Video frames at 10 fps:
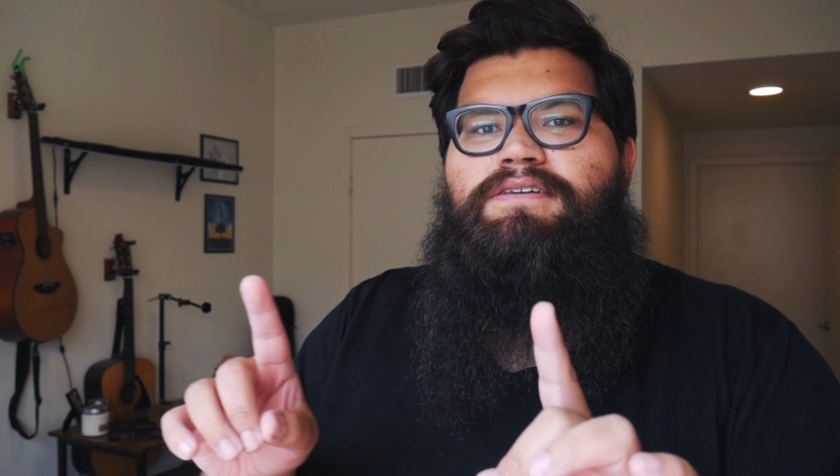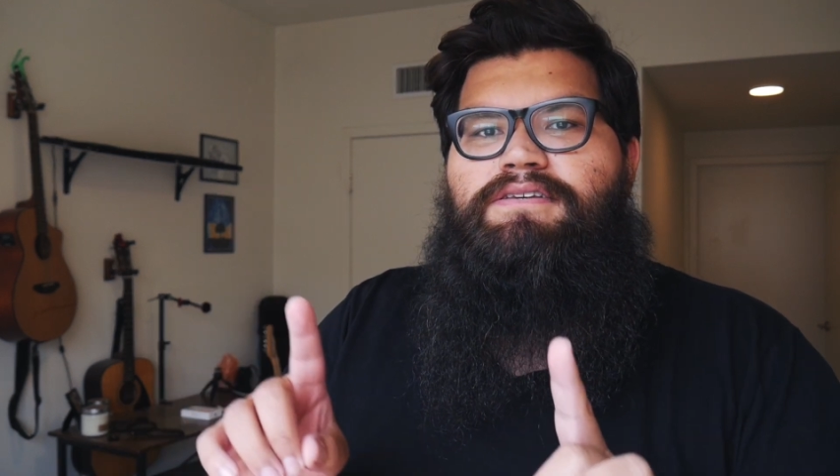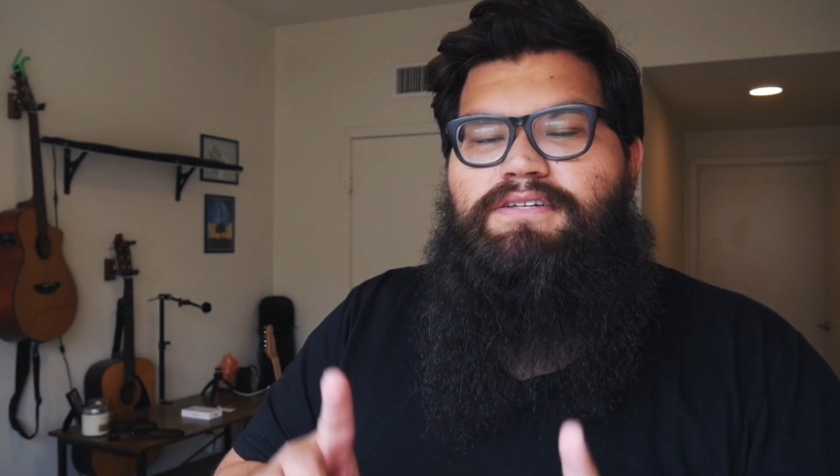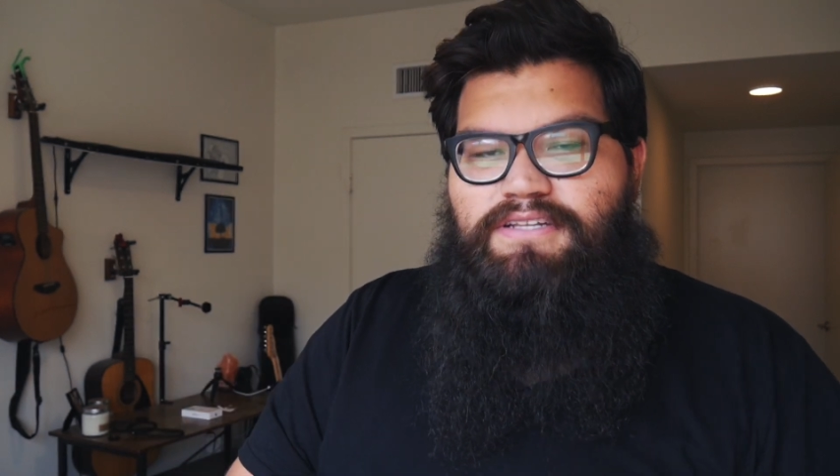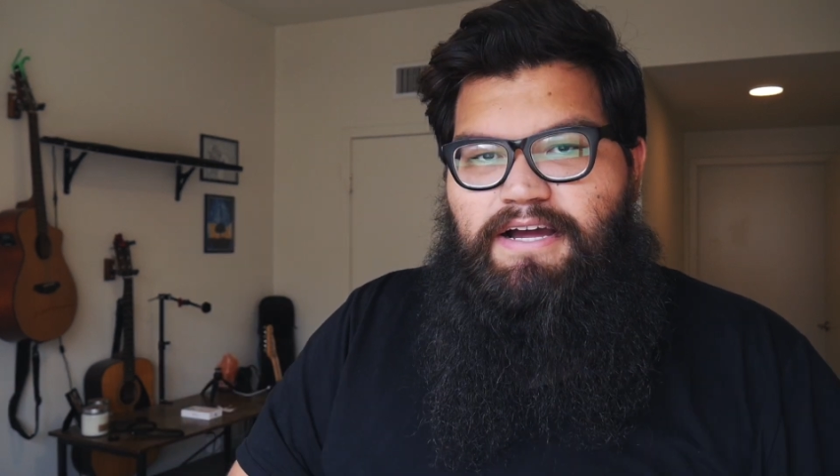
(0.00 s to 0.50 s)

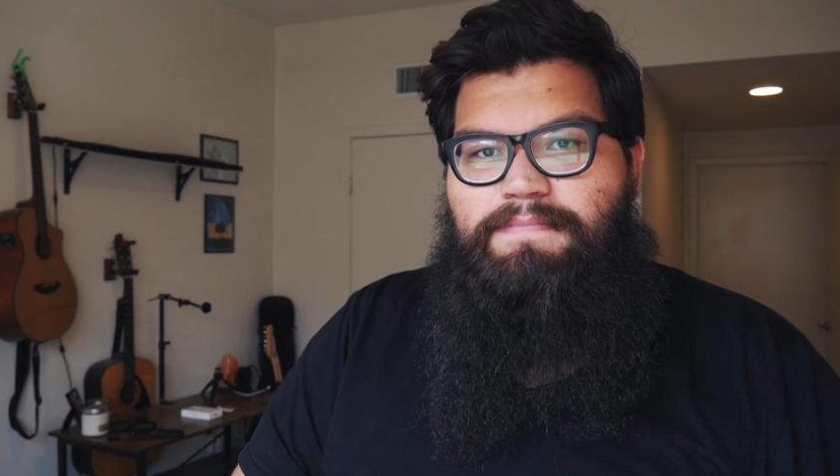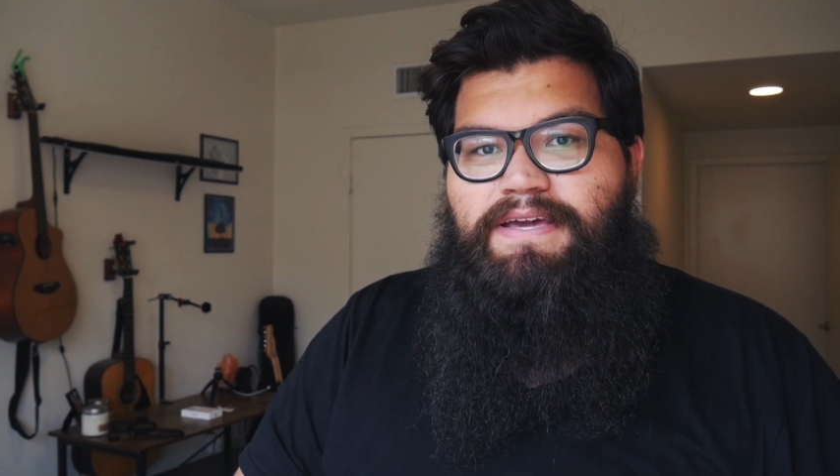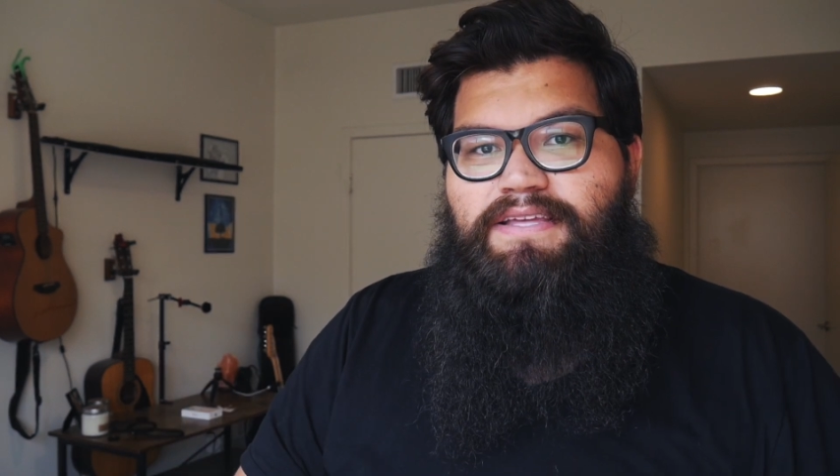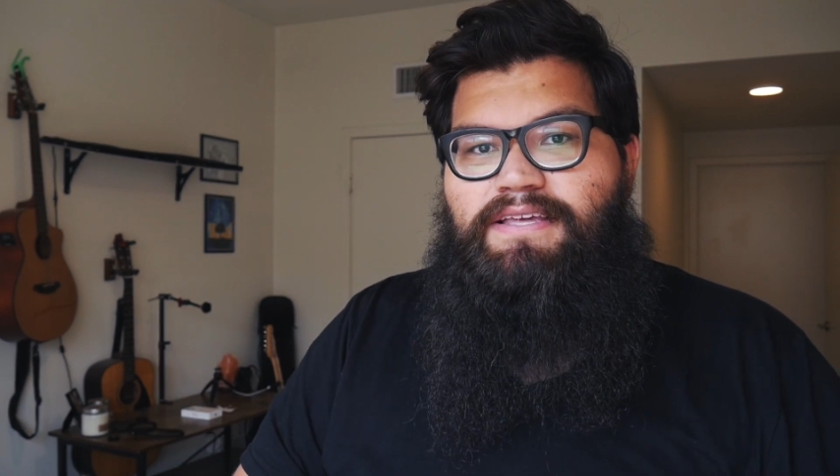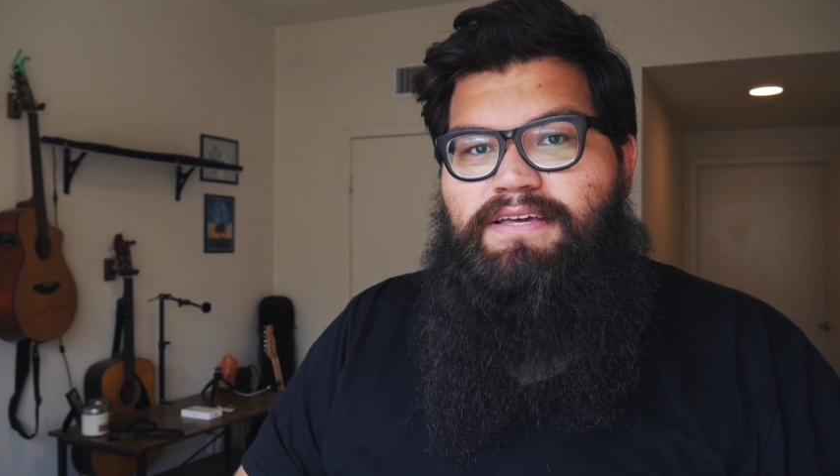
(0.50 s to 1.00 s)
Does not
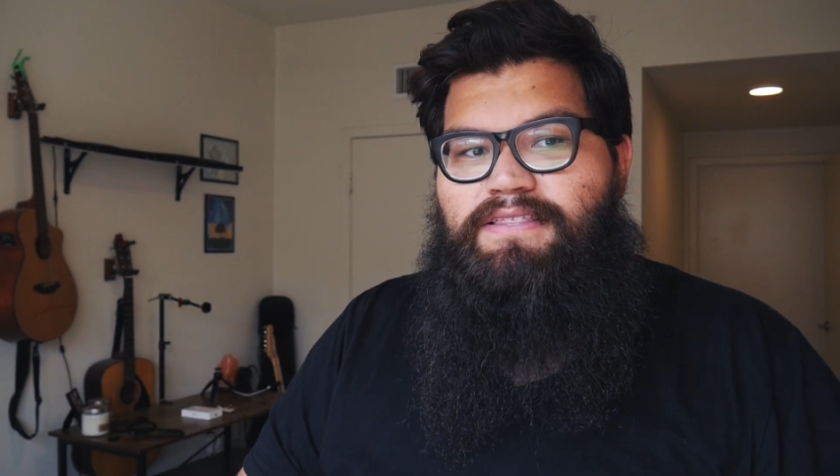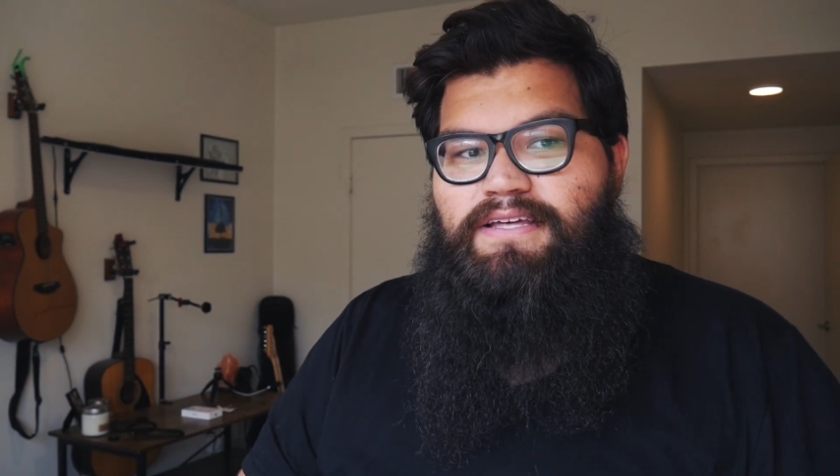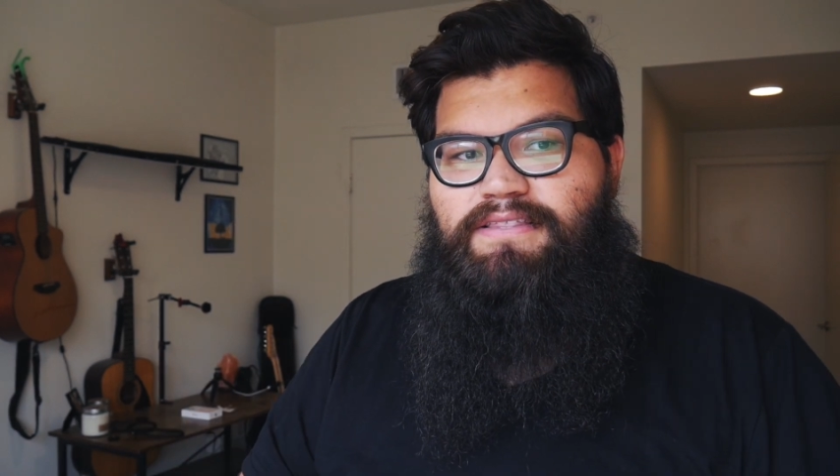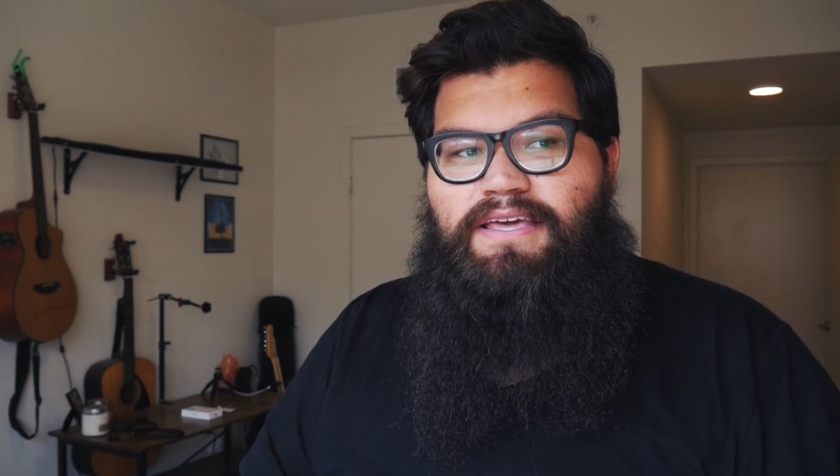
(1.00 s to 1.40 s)
mean that